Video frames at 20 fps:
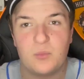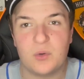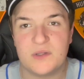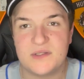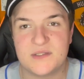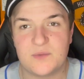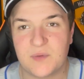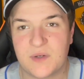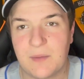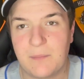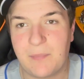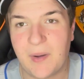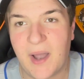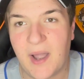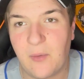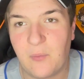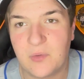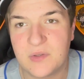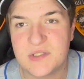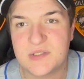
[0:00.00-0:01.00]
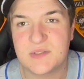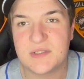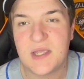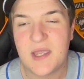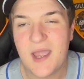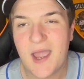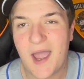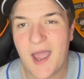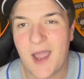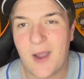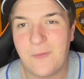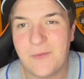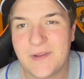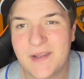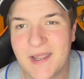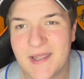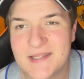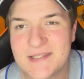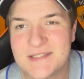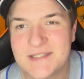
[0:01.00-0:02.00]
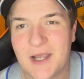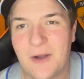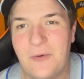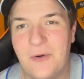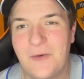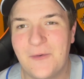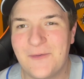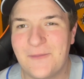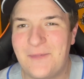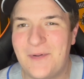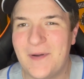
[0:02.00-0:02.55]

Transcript: ones that we can buy once we get our